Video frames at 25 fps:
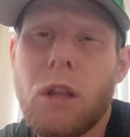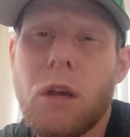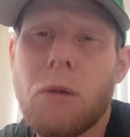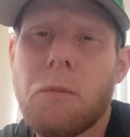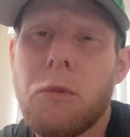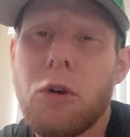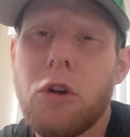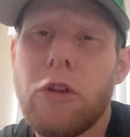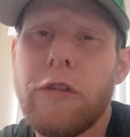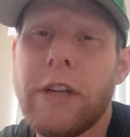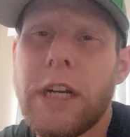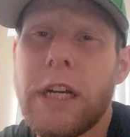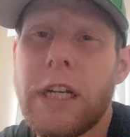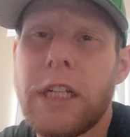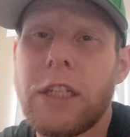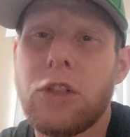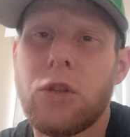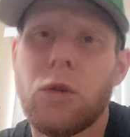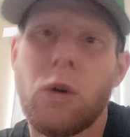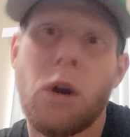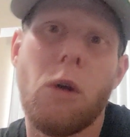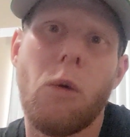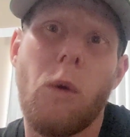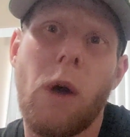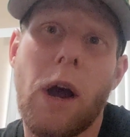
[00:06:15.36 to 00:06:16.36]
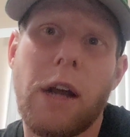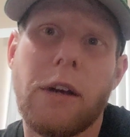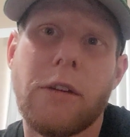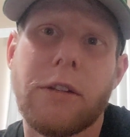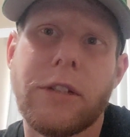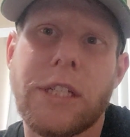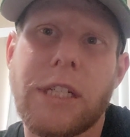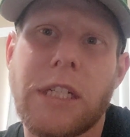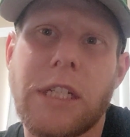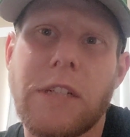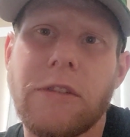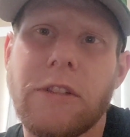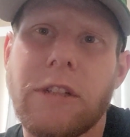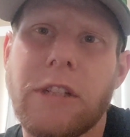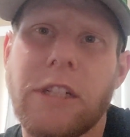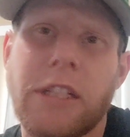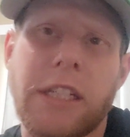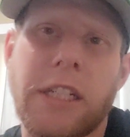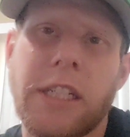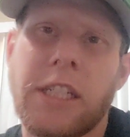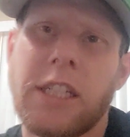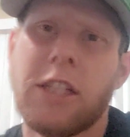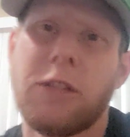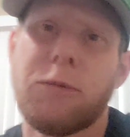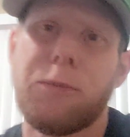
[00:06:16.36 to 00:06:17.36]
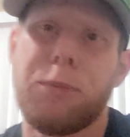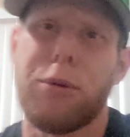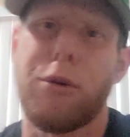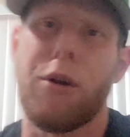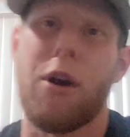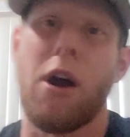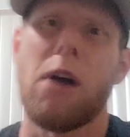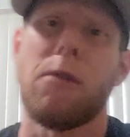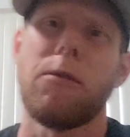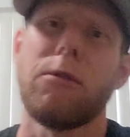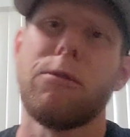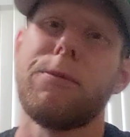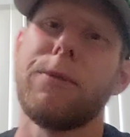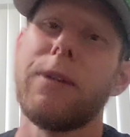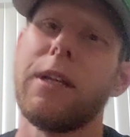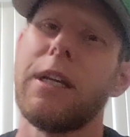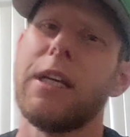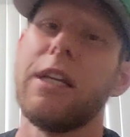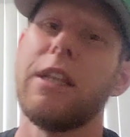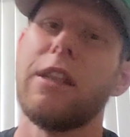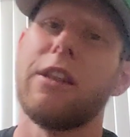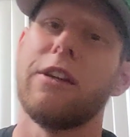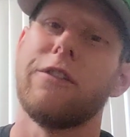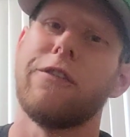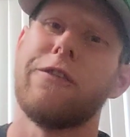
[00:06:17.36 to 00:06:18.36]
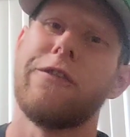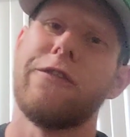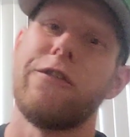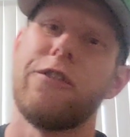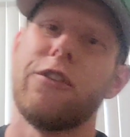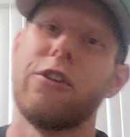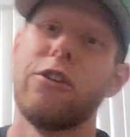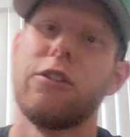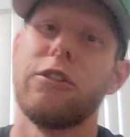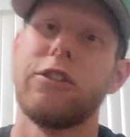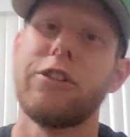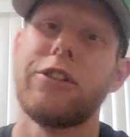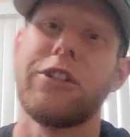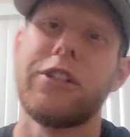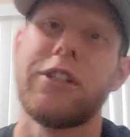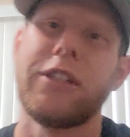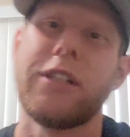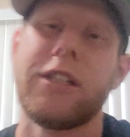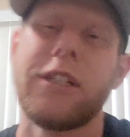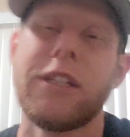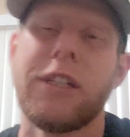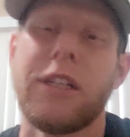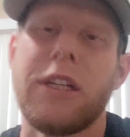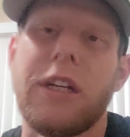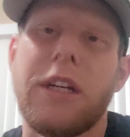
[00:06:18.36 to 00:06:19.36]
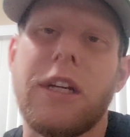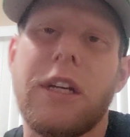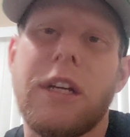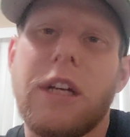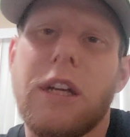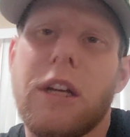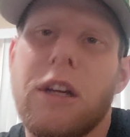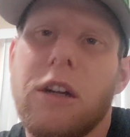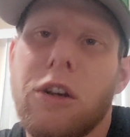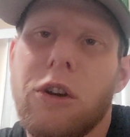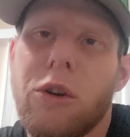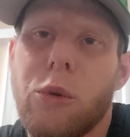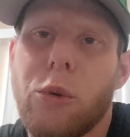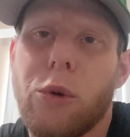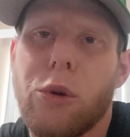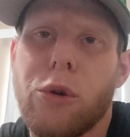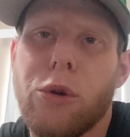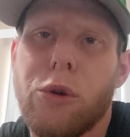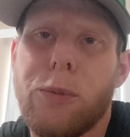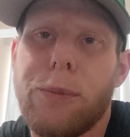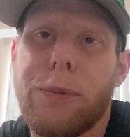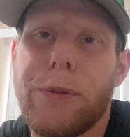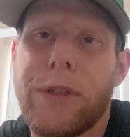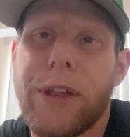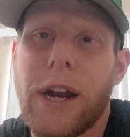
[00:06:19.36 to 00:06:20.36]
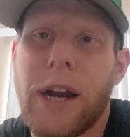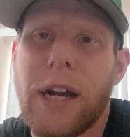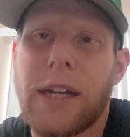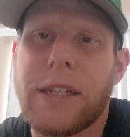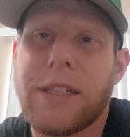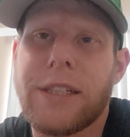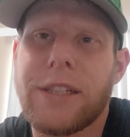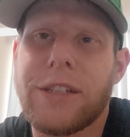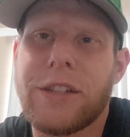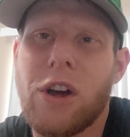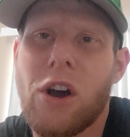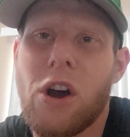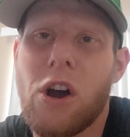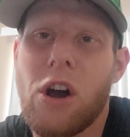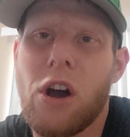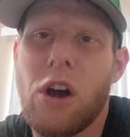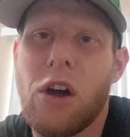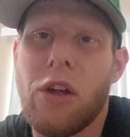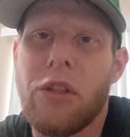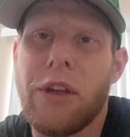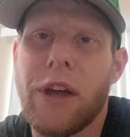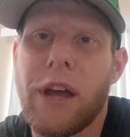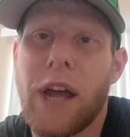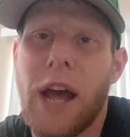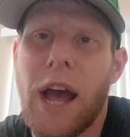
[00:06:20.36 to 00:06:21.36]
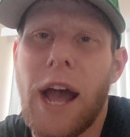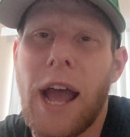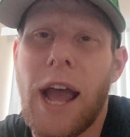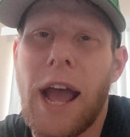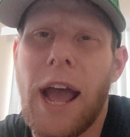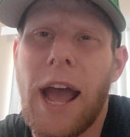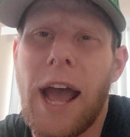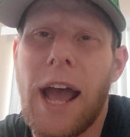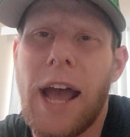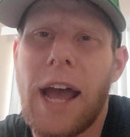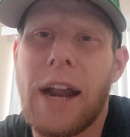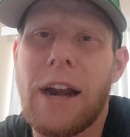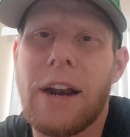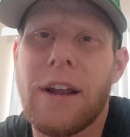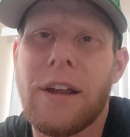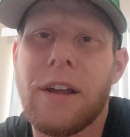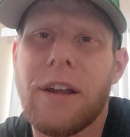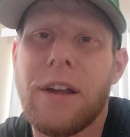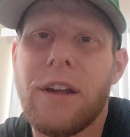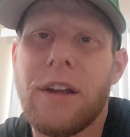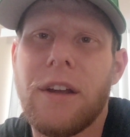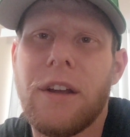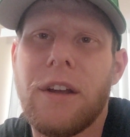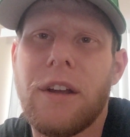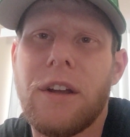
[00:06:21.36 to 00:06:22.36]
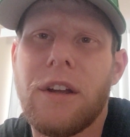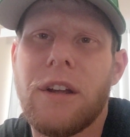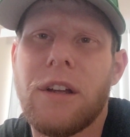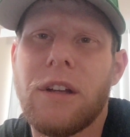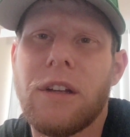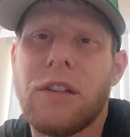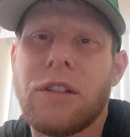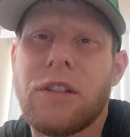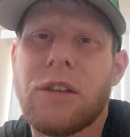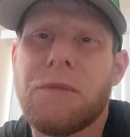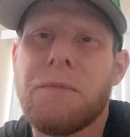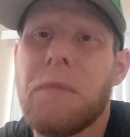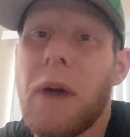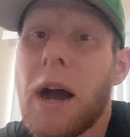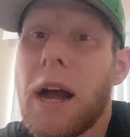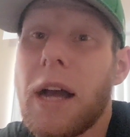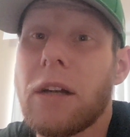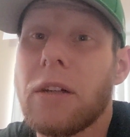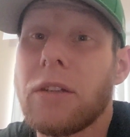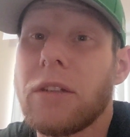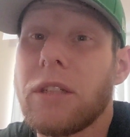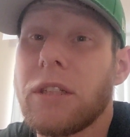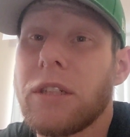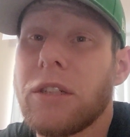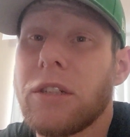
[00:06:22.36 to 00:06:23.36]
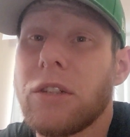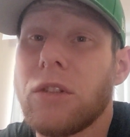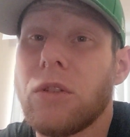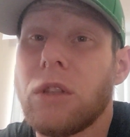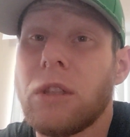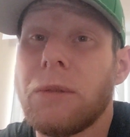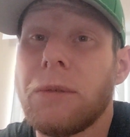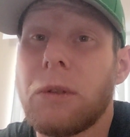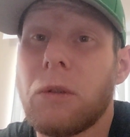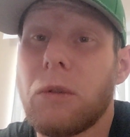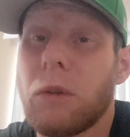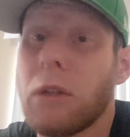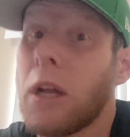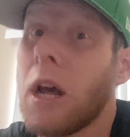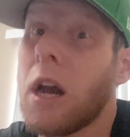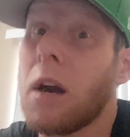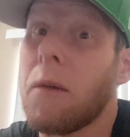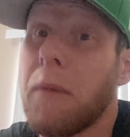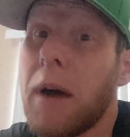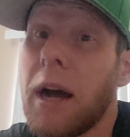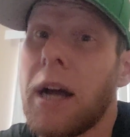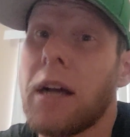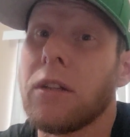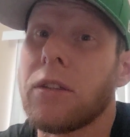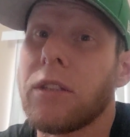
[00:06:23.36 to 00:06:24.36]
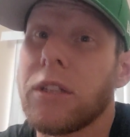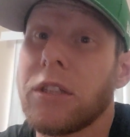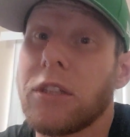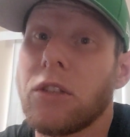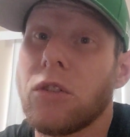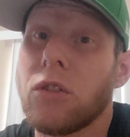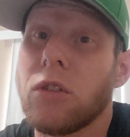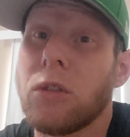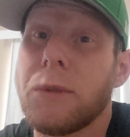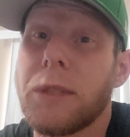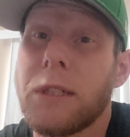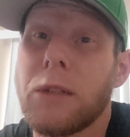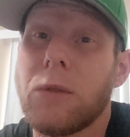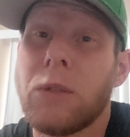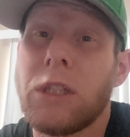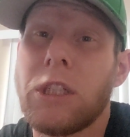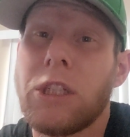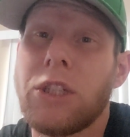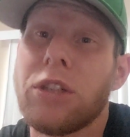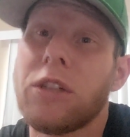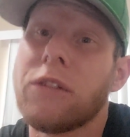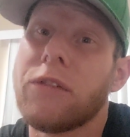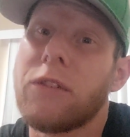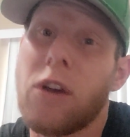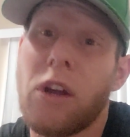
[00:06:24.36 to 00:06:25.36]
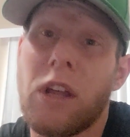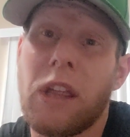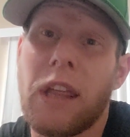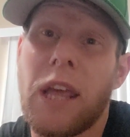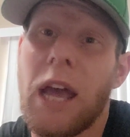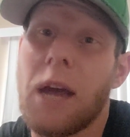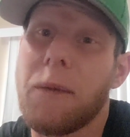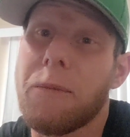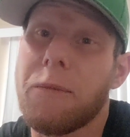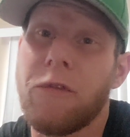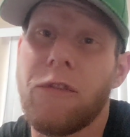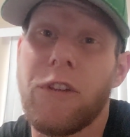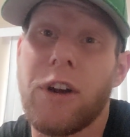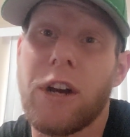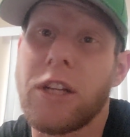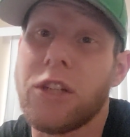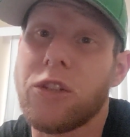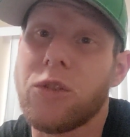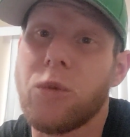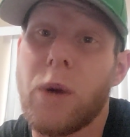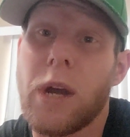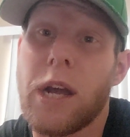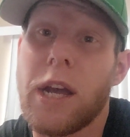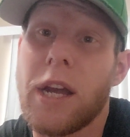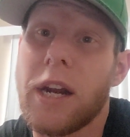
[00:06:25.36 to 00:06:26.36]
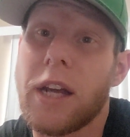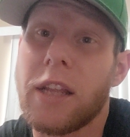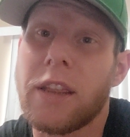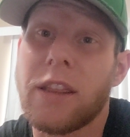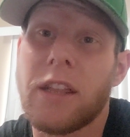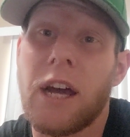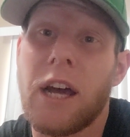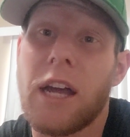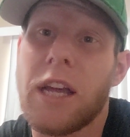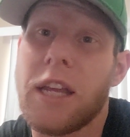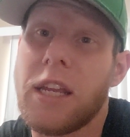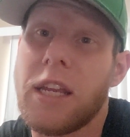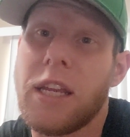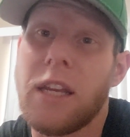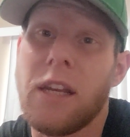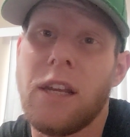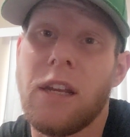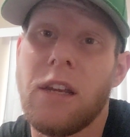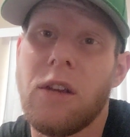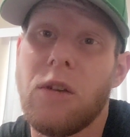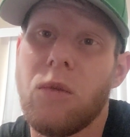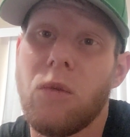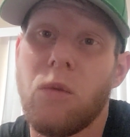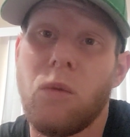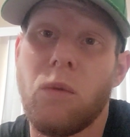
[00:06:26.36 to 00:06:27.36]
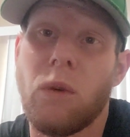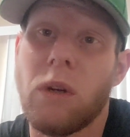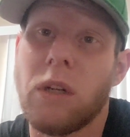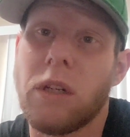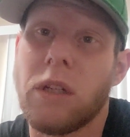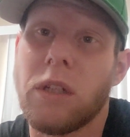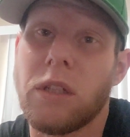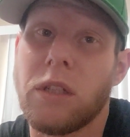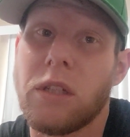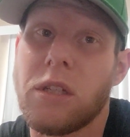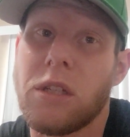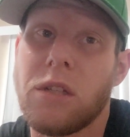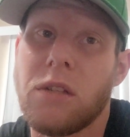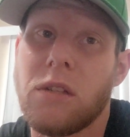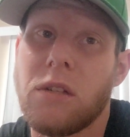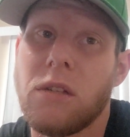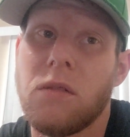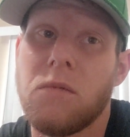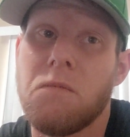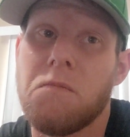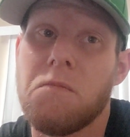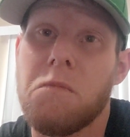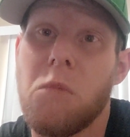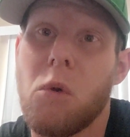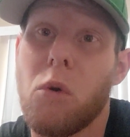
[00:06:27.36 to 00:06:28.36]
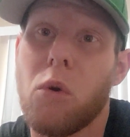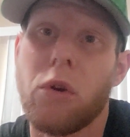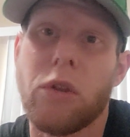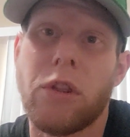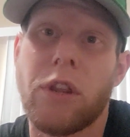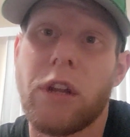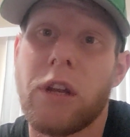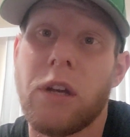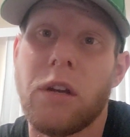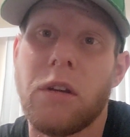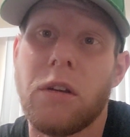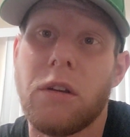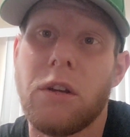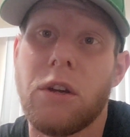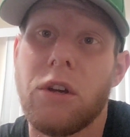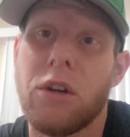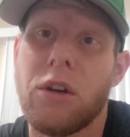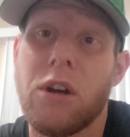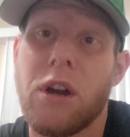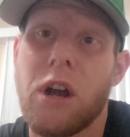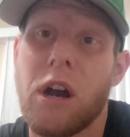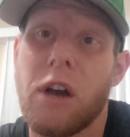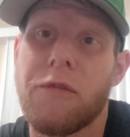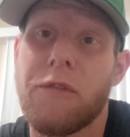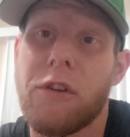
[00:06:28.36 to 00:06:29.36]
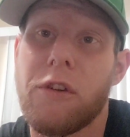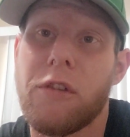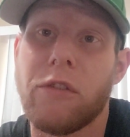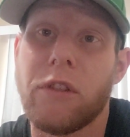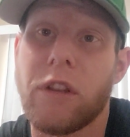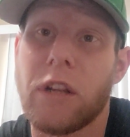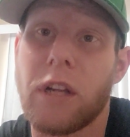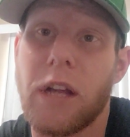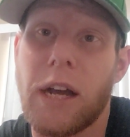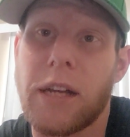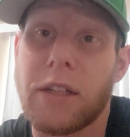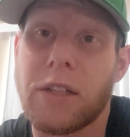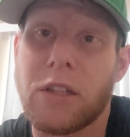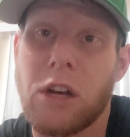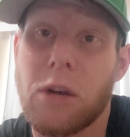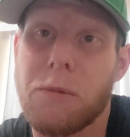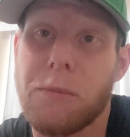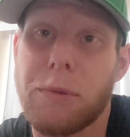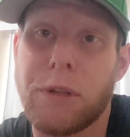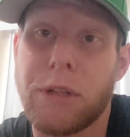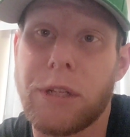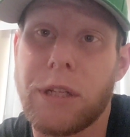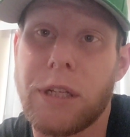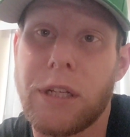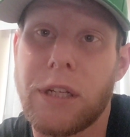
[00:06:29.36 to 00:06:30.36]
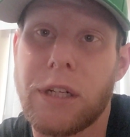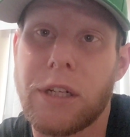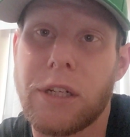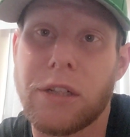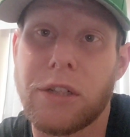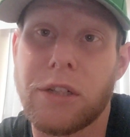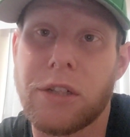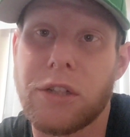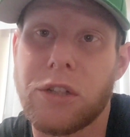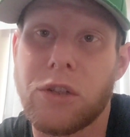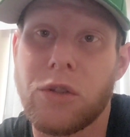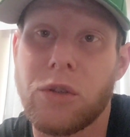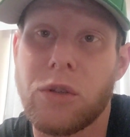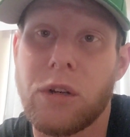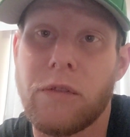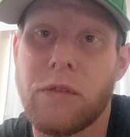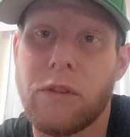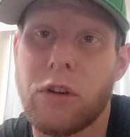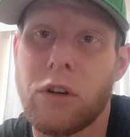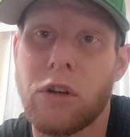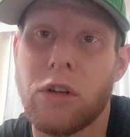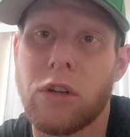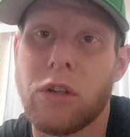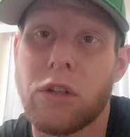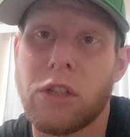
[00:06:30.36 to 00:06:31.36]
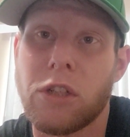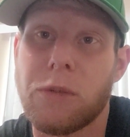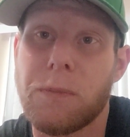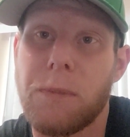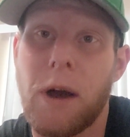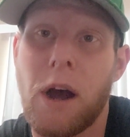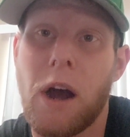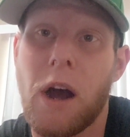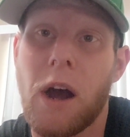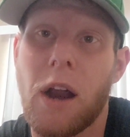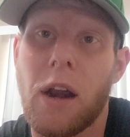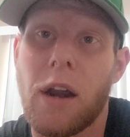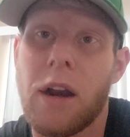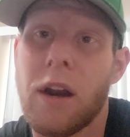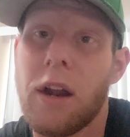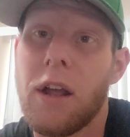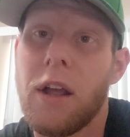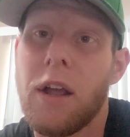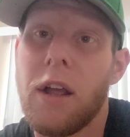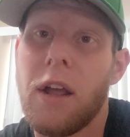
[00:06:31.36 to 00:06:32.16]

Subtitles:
Moving into our wide receivers, this is probably the first group that I saw that I had some mild disagreement. Well, not a mild disagreement. We should have kept Freddie Swain. I thought he was more than good enough over the last couple of years to have earned a spot.